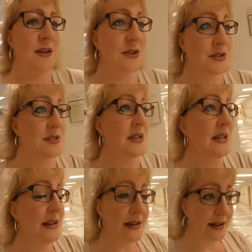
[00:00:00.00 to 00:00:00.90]
you'll
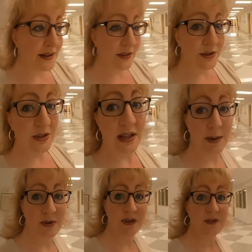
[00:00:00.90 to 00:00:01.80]
see another
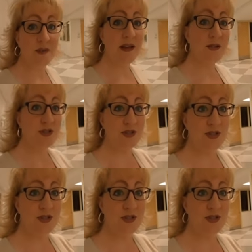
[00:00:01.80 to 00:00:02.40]
collaborative space just